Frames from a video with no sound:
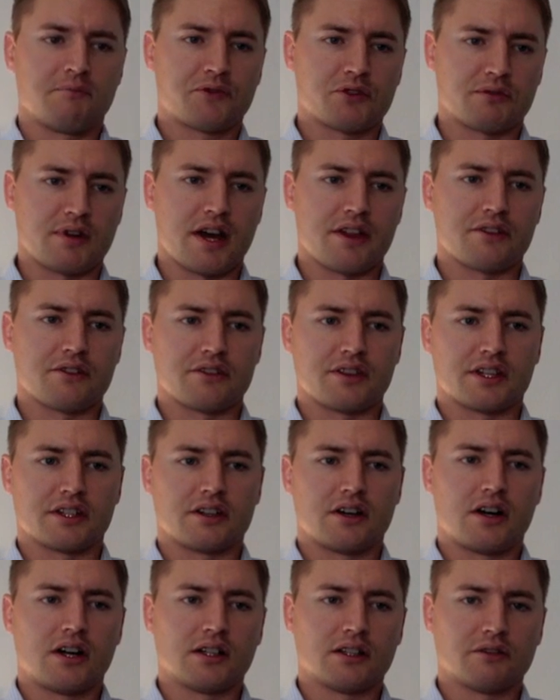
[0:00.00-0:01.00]
rather
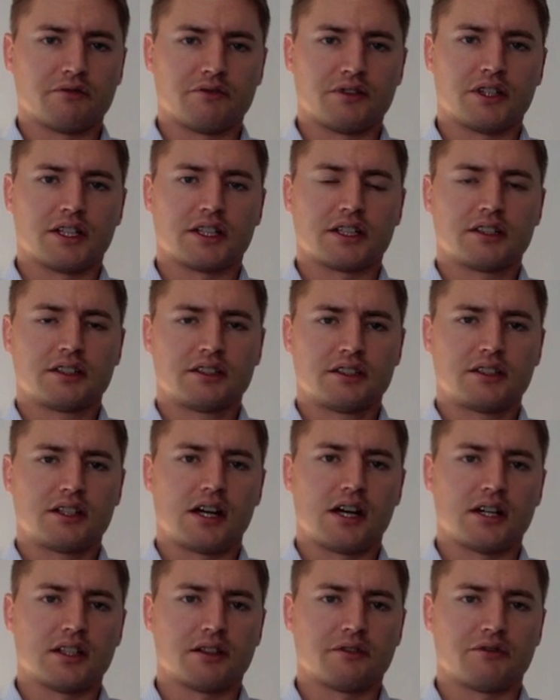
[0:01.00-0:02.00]
than all
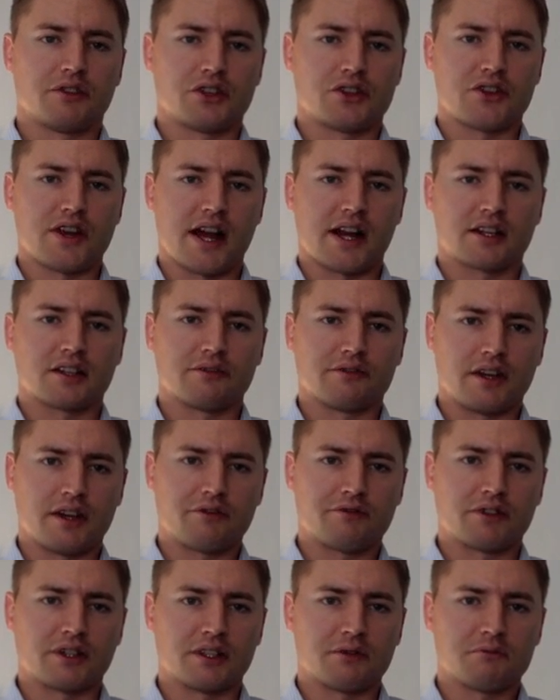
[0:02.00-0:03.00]
of the tractive
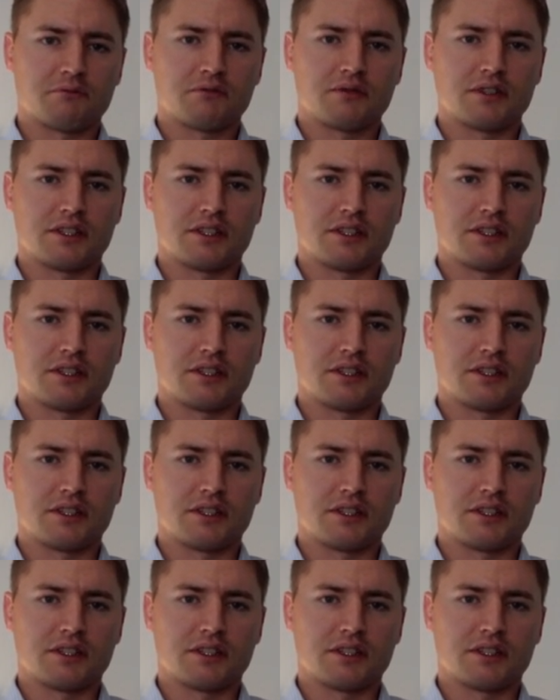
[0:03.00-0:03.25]
effort